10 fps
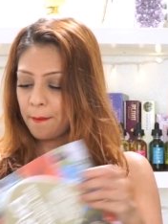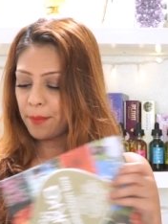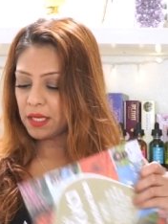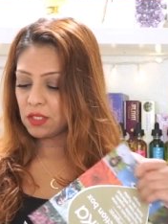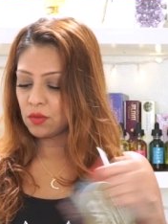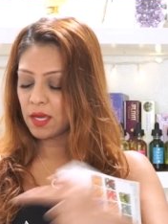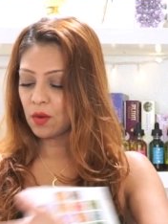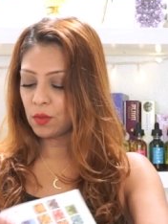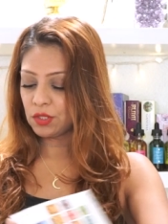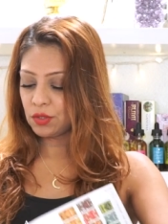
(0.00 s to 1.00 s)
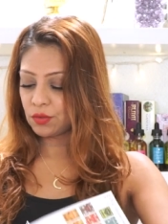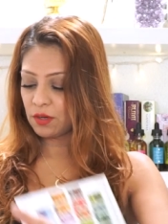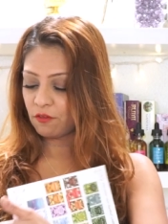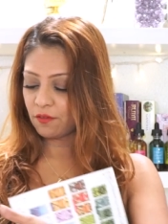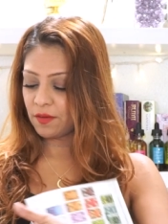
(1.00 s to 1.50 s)
but you get
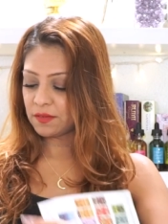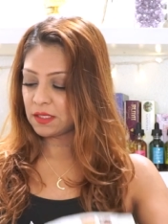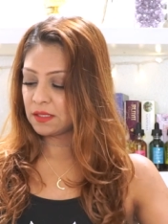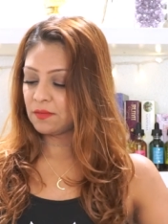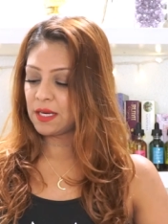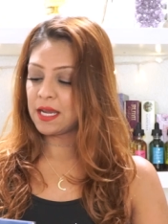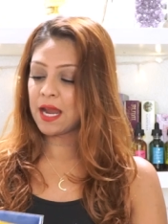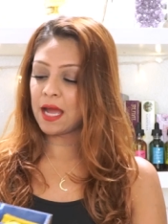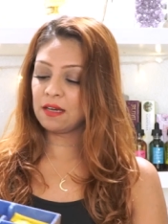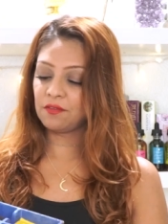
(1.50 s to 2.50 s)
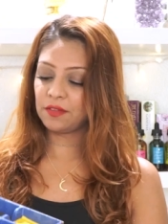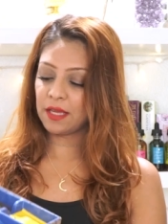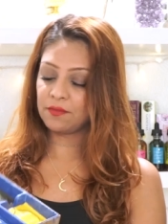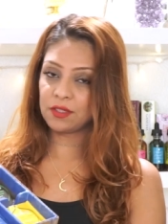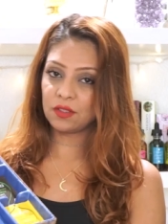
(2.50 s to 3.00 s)
9
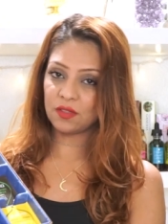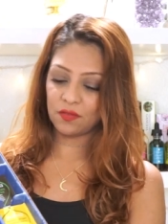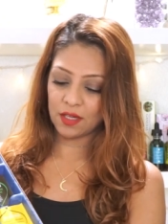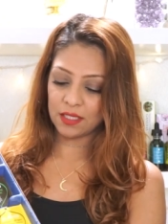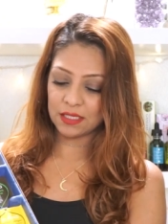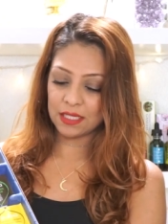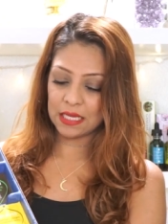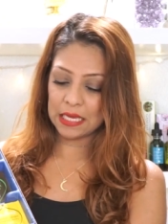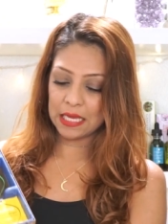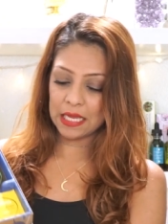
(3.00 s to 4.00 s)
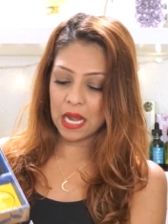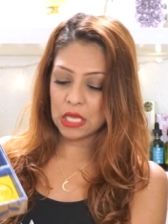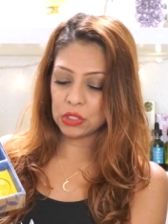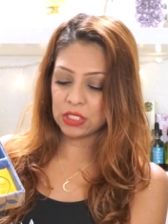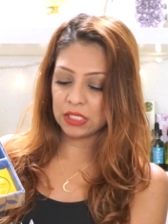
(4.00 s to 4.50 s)
flavors, if you guys
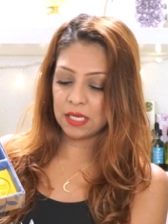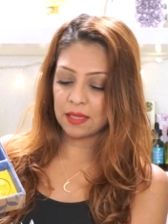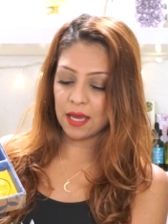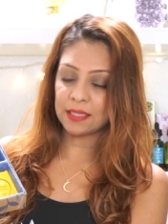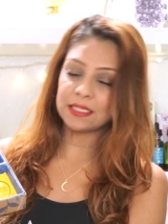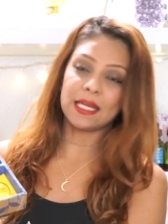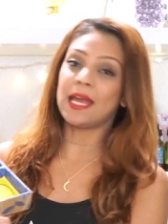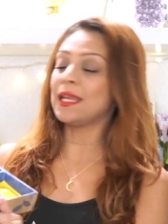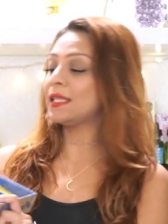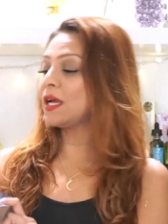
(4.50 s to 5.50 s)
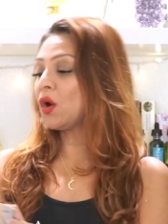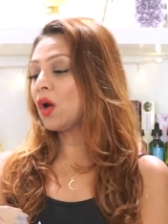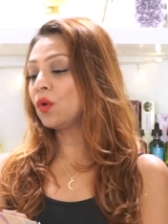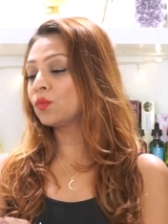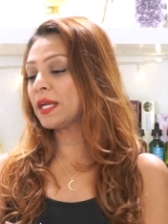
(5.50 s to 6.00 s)
can see that. And they
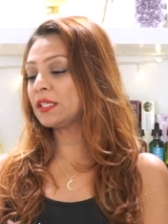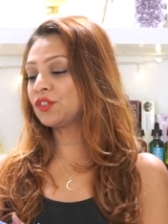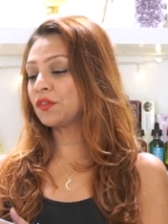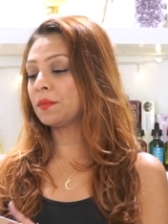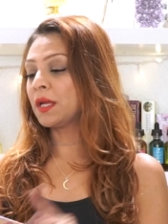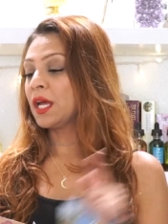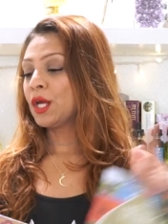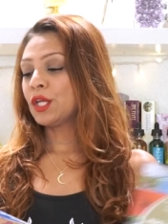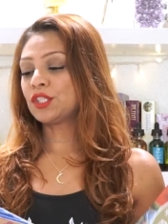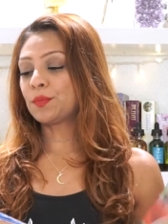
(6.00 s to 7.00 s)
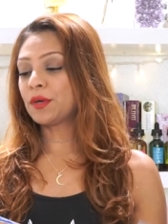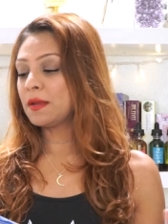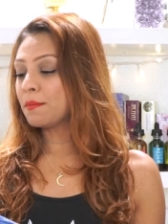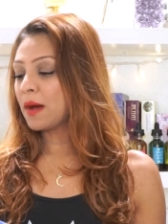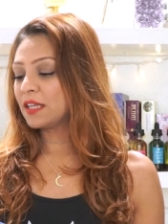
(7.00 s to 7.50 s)
all range from
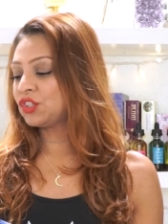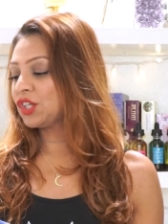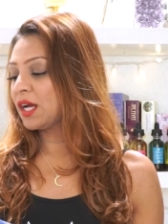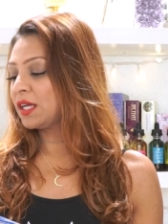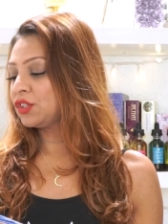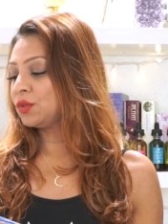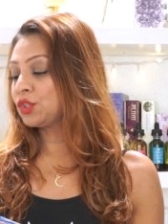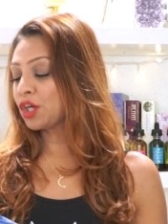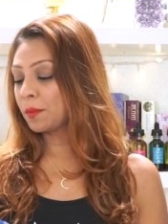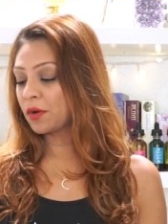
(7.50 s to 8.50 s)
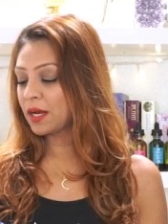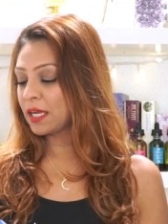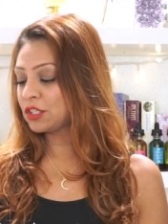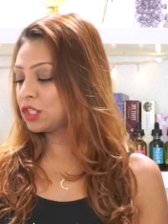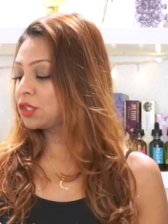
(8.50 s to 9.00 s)
supreme matcha to
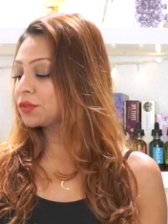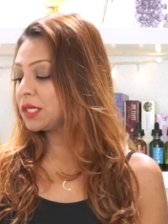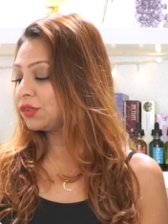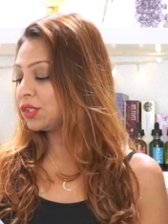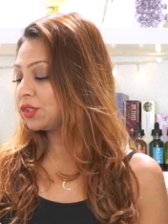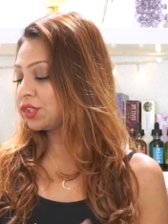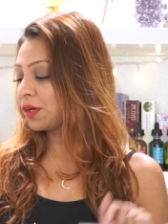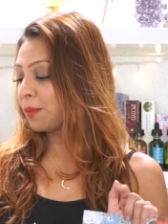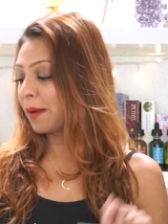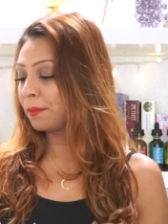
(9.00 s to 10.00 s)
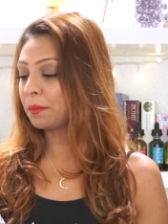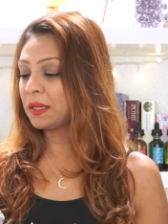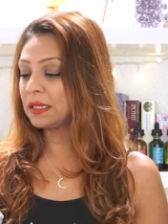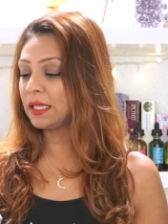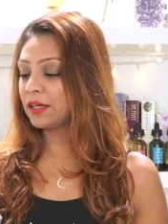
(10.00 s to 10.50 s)
turmeric to 3 ginger,
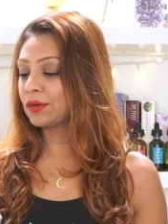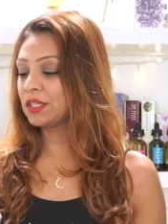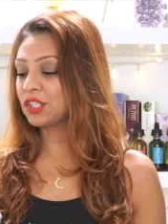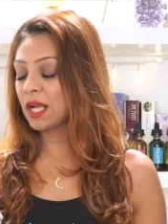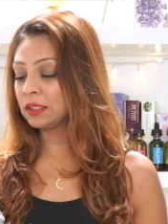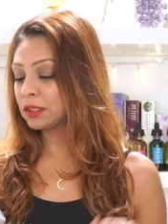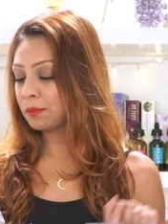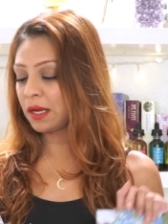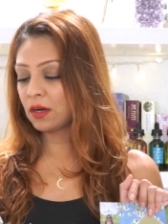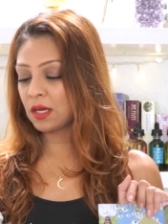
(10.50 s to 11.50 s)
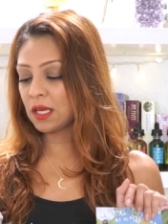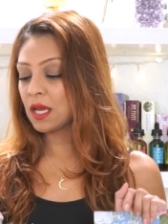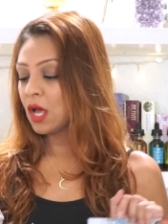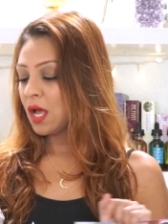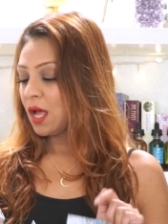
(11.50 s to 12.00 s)
peppermint licorice, elderberry,